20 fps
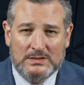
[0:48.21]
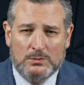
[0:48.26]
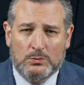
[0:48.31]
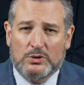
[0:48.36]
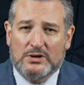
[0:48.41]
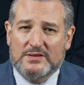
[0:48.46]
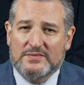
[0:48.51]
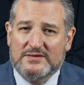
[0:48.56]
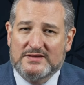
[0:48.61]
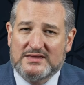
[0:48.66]

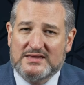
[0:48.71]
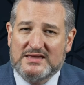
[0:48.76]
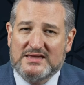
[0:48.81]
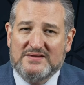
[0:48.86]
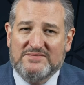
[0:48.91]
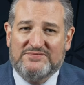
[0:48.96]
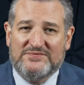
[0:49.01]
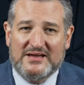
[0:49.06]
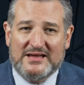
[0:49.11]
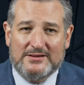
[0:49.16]
one of the
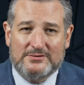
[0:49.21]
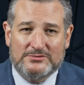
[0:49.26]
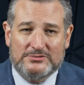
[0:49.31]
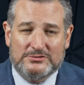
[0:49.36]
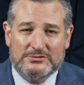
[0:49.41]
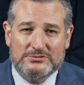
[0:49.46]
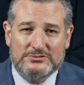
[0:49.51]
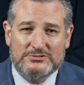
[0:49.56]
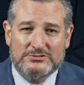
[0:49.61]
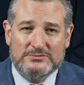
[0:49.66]
key
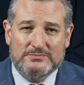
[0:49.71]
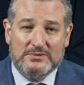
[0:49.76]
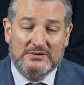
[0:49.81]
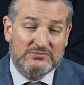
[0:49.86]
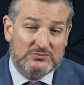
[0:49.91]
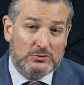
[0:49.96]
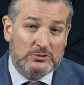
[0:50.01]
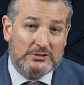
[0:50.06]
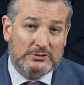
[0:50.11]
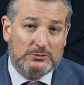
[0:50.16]
founders
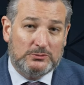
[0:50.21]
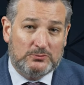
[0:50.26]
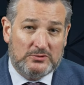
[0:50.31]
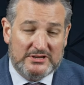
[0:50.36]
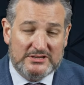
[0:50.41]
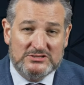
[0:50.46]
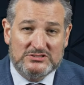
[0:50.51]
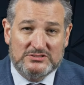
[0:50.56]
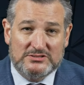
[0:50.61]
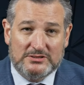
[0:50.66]
of critical
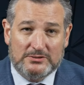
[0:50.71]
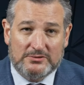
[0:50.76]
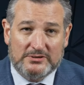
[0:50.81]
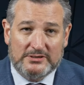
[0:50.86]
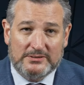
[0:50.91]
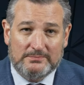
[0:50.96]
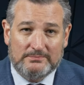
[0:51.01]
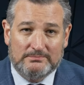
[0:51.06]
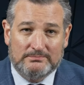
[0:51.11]
race theory.